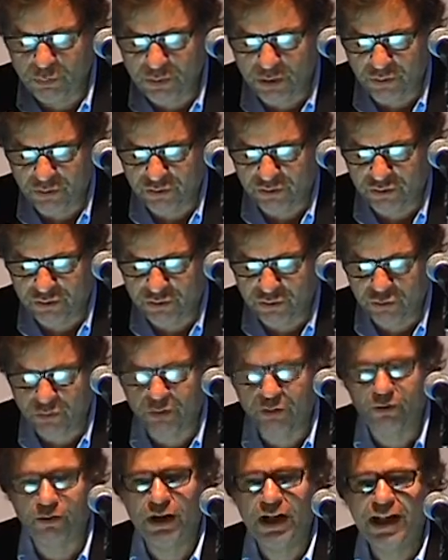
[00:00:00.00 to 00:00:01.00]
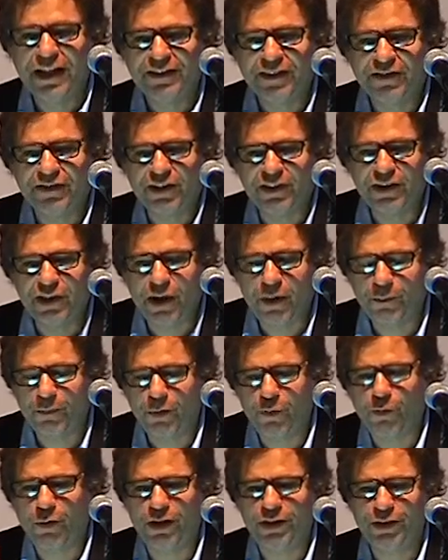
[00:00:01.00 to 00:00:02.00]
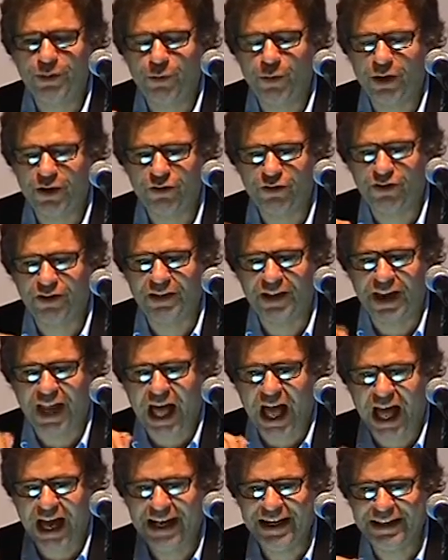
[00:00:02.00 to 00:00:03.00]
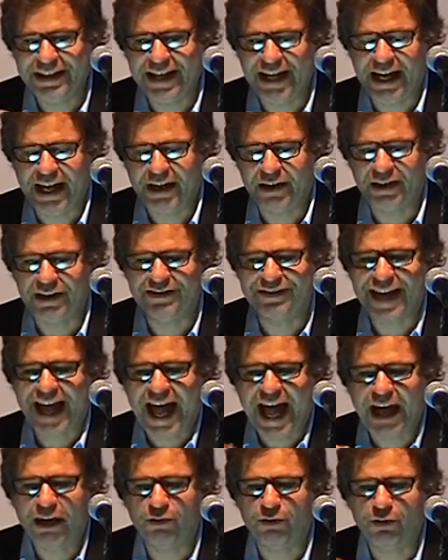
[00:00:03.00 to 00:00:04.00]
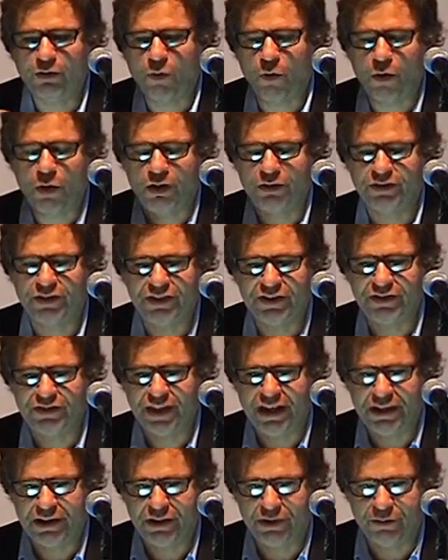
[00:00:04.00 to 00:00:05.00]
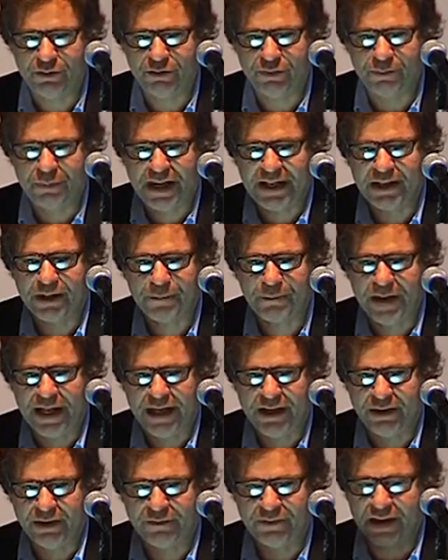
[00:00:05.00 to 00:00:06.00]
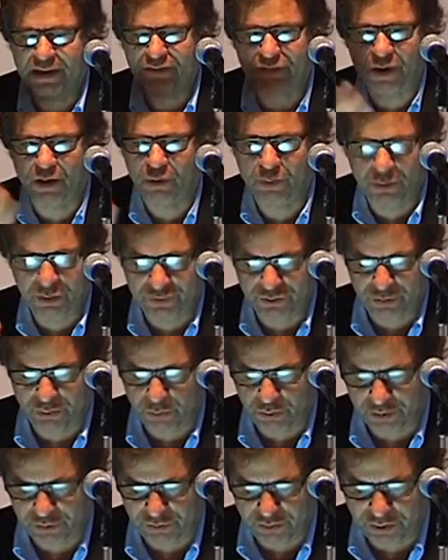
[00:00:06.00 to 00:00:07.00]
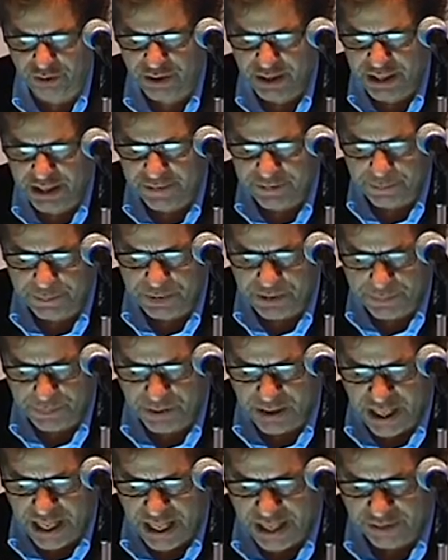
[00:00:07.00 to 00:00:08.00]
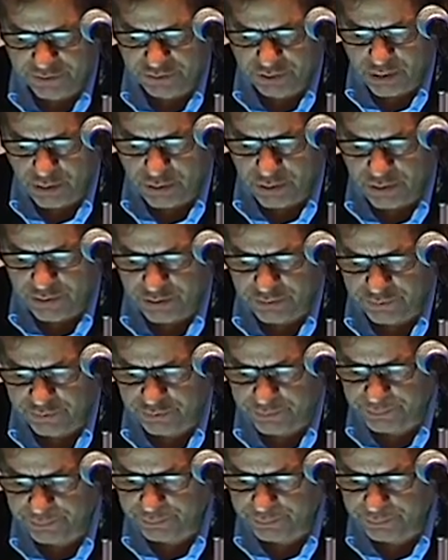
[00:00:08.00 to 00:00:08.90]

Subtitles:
knows it's true, that the number one question that I get is, how long did it take you to make a painting? That's always the question that people ask artists.